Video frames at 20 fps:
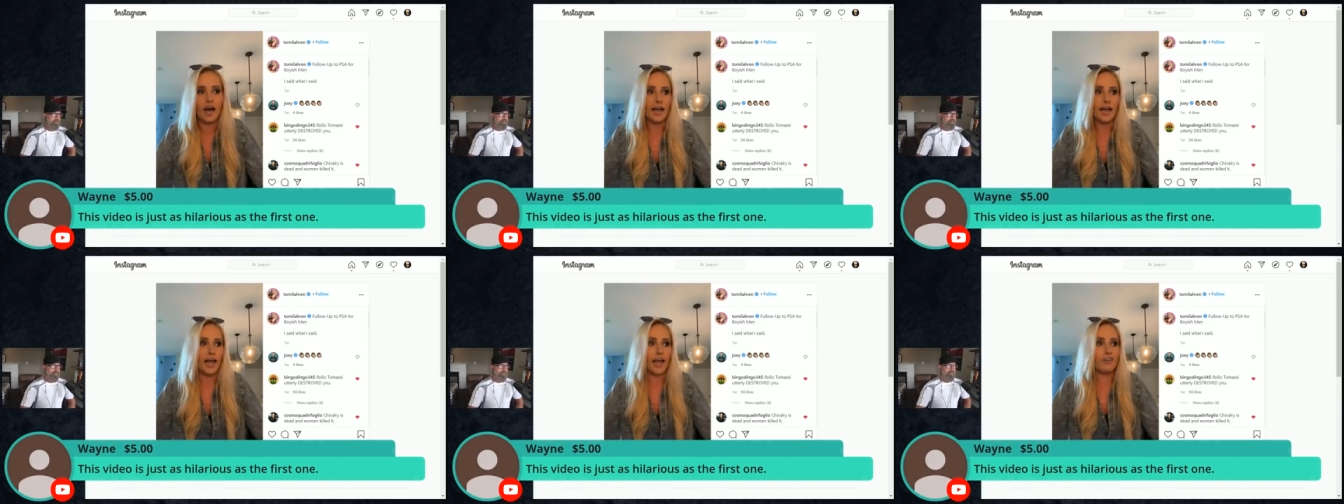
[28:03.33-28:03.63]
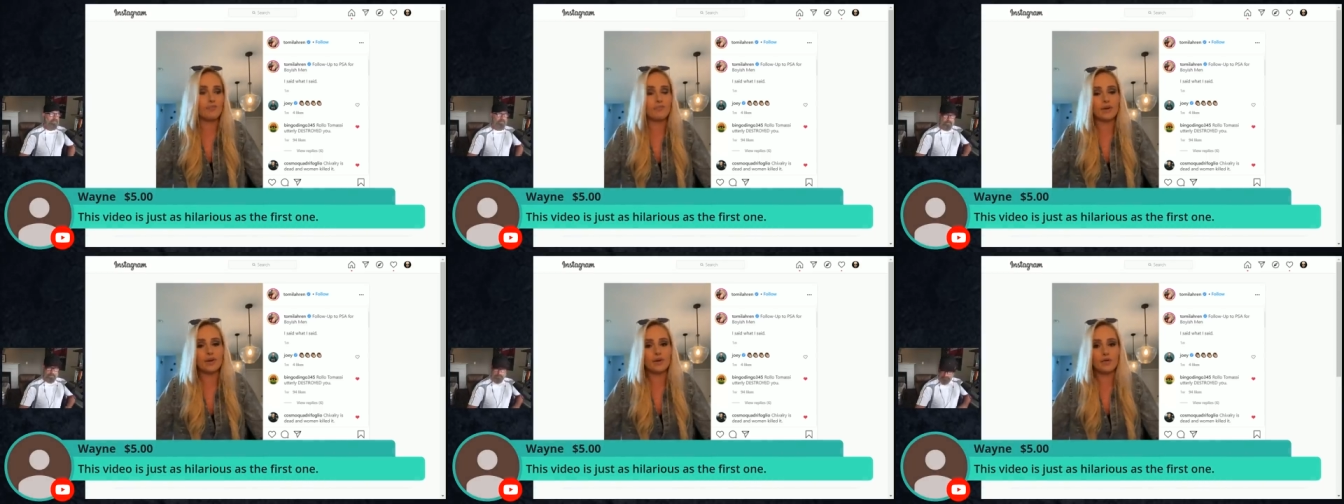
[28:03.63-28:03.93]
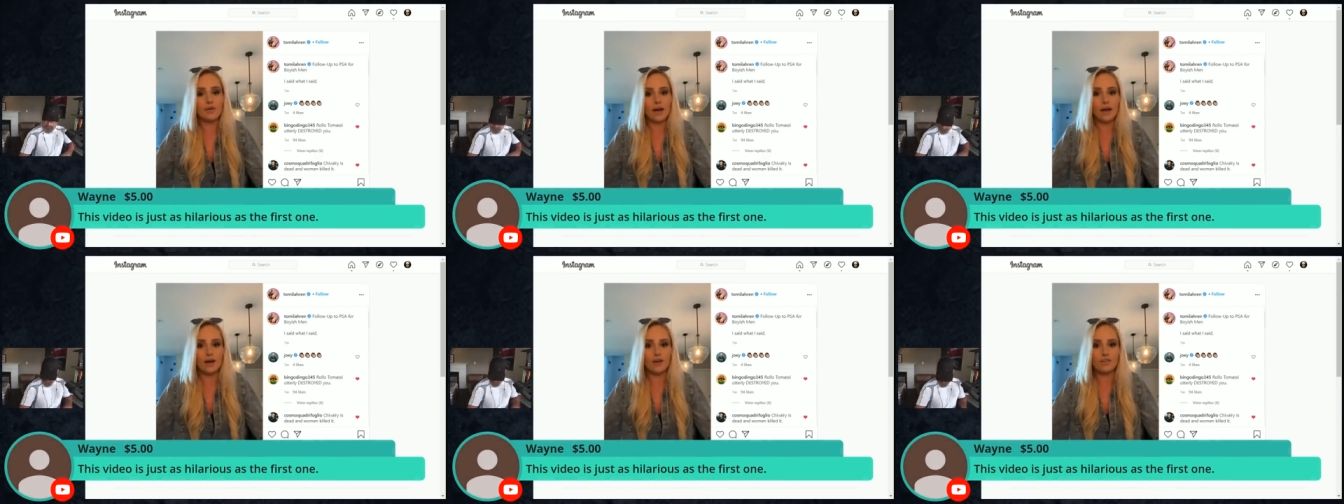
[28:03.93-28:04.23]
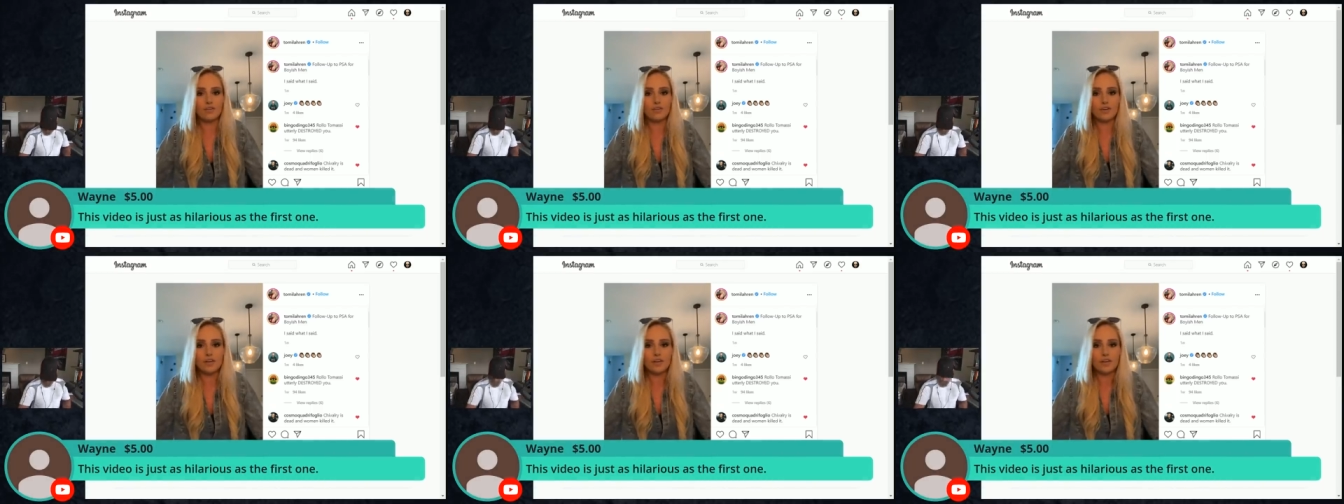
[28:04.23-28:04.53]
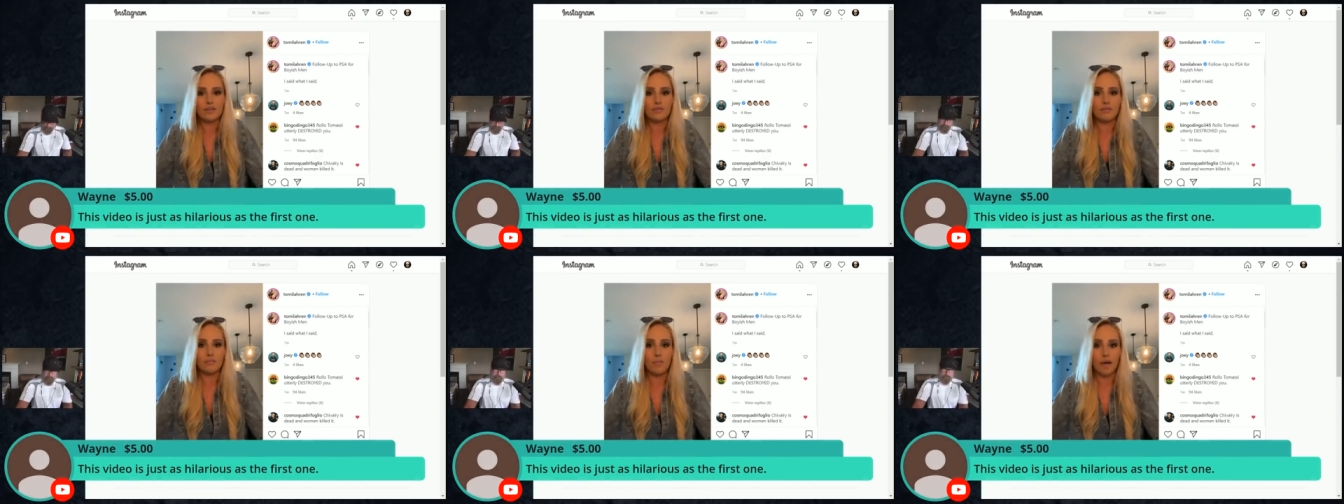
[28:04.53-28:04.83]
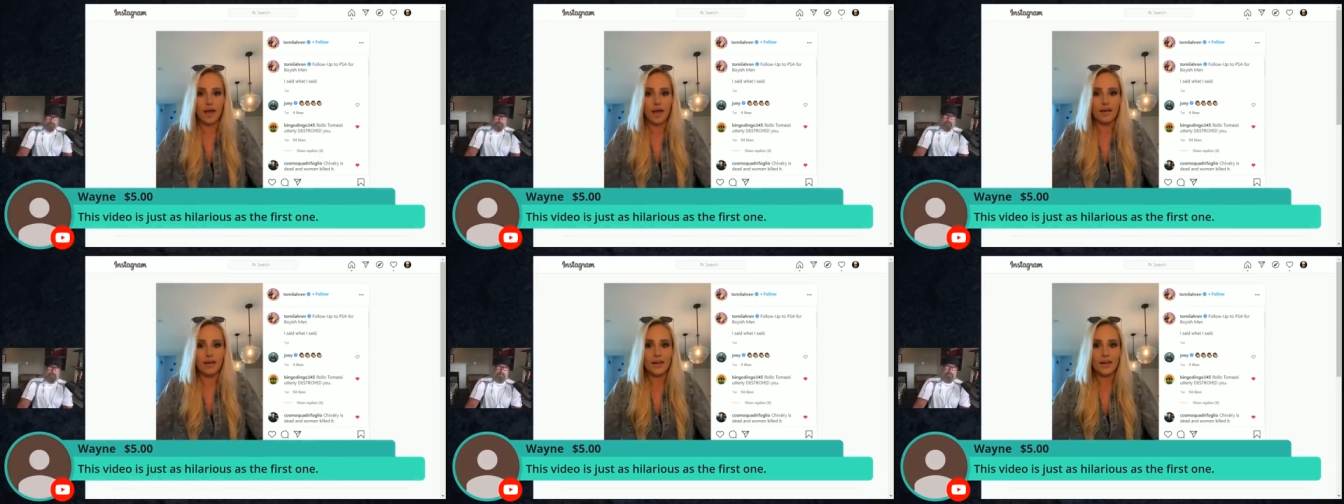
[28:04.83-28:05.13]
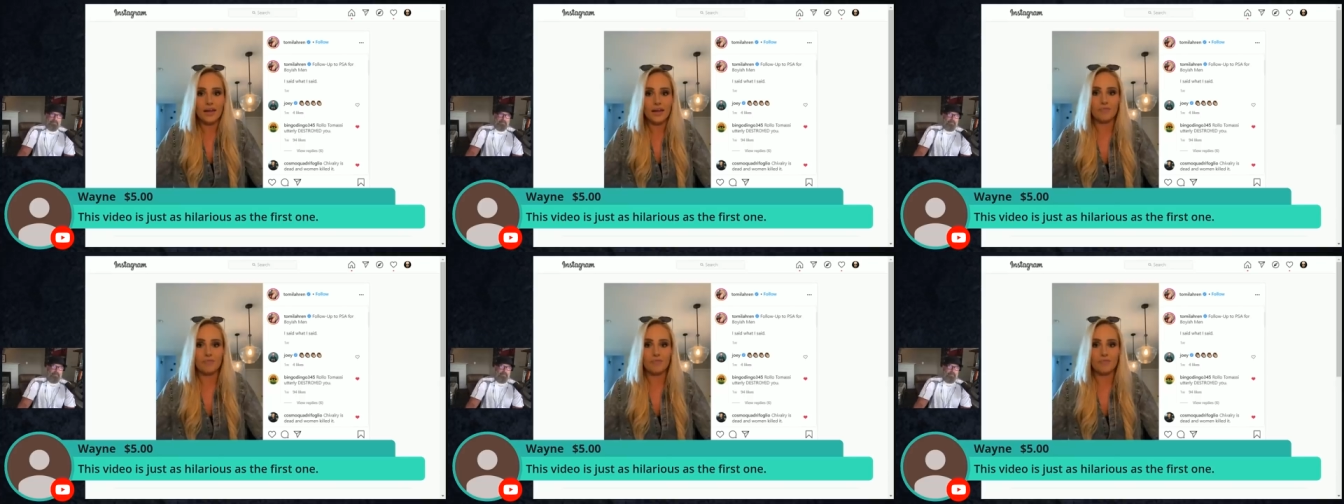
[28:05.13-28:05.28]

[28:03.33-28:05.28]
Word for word: I have been around men.